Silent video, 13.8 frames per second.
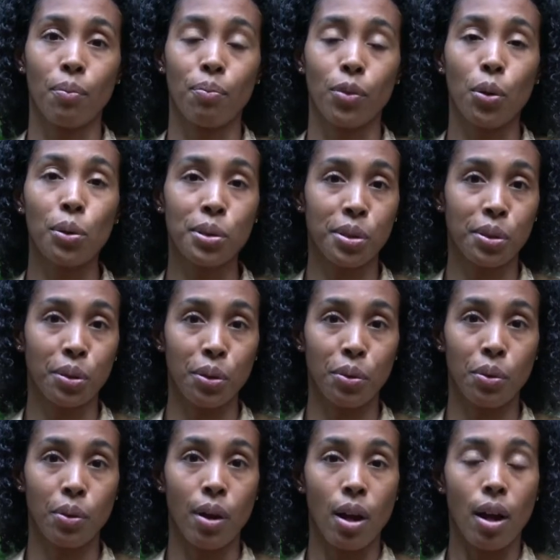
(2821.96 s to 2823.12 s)
also
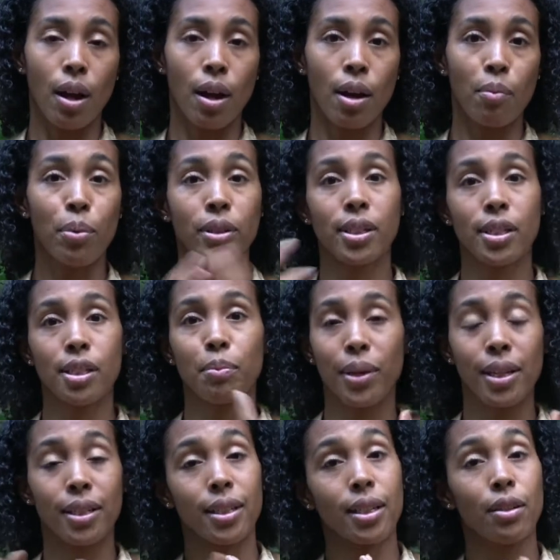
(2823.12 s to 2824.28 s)

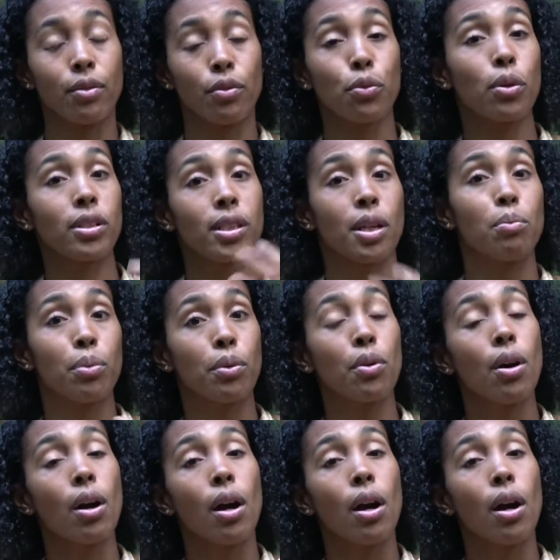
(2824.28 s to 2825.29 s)
participate in, for example,